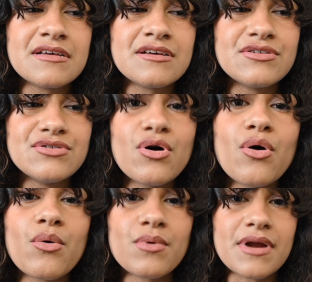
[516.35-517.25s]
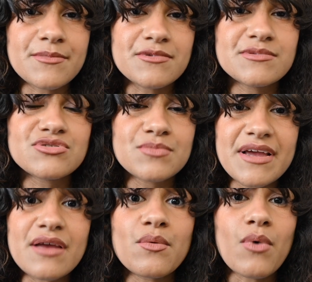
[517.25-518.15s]
know what I'm
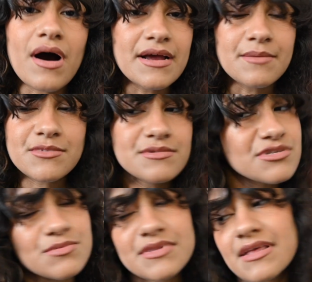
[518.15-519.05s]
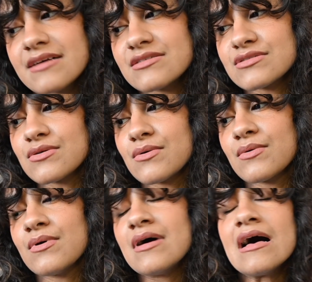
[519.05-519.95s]
consuming and why I'm consuming that.
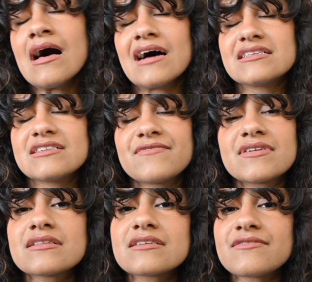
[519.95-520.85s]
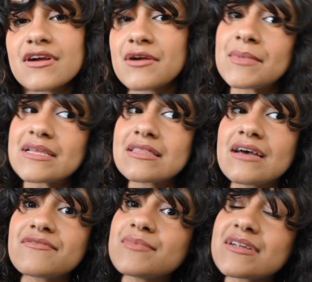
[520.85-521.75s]
So I definitely recommend
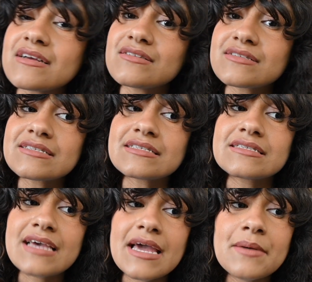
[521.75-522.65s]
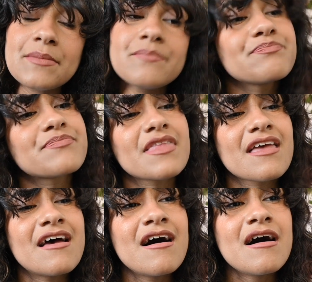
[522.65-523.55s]
that everybody else is the same.
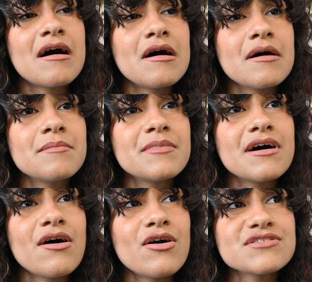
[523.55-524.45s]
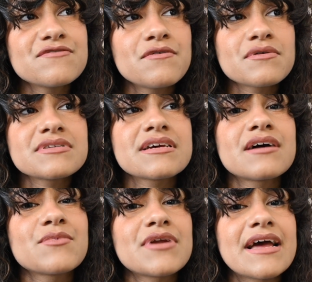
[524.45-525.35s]
Also focusing
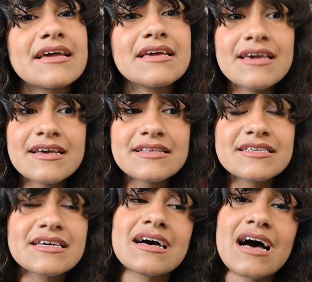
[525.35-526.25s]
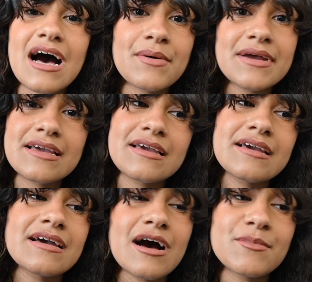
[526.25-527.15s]
on what I eat, how I
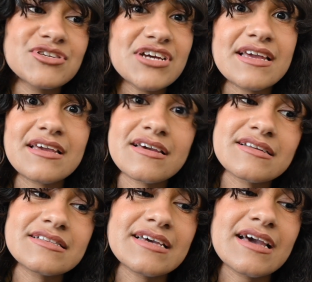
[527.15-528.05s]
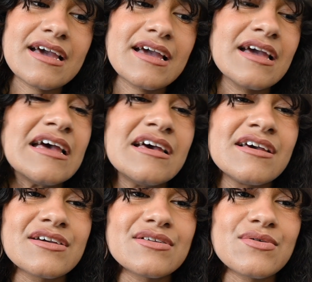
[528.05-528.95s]
eat, how much I eat in a day,
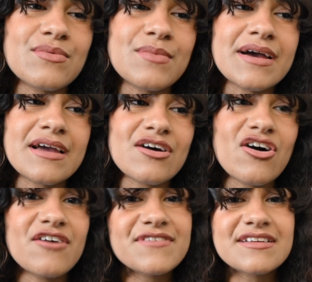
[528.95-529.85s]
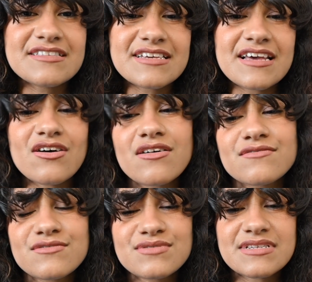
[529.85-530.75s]
you know, my coffee intake, all
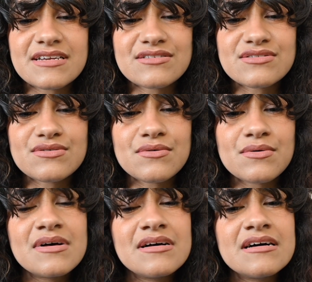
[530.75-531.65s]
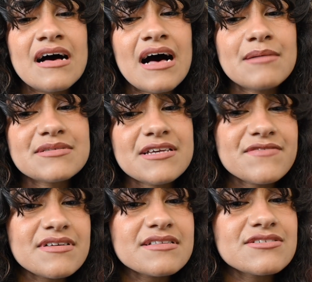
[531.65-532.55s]
of those things. So I'm
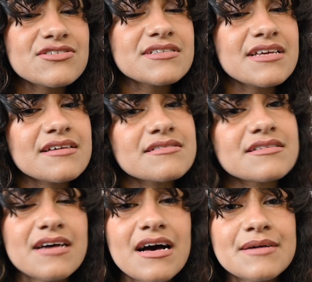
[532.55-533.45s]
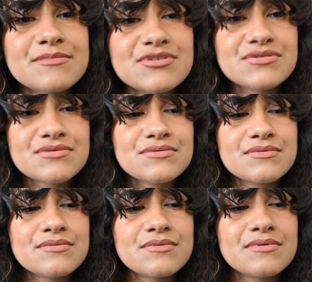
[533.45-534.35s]
definitely just taking the time
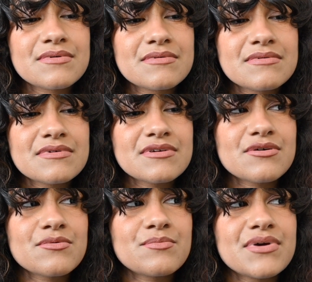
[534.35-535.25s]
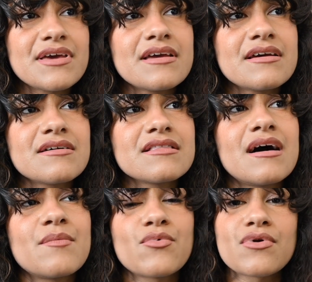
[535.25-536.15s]
to, you know, be a
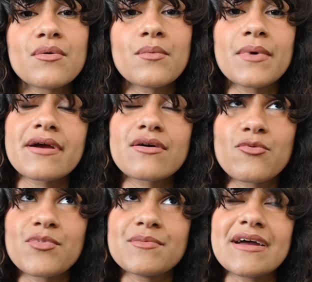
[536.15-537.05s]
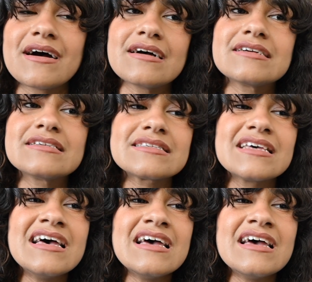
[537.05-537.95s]
lot more aware, open my eyes,
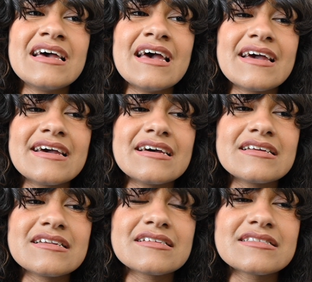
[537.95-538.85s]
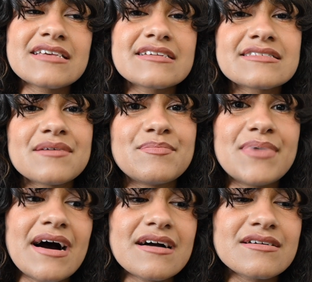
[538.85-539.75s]
and take a step
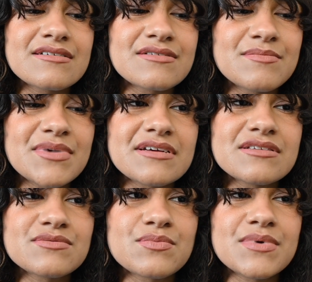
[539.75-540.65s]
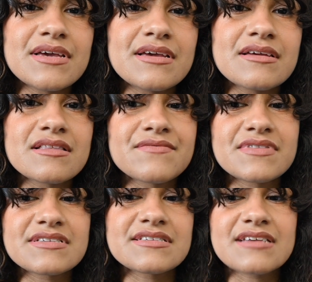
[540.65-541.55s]
back, because we live
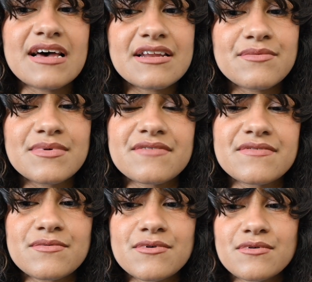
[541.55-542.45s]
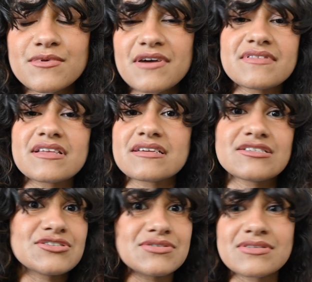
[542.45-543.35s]
in this society, we live in a world where everything
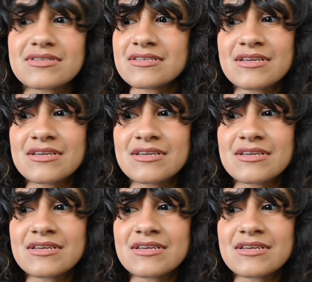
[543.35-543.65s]
is just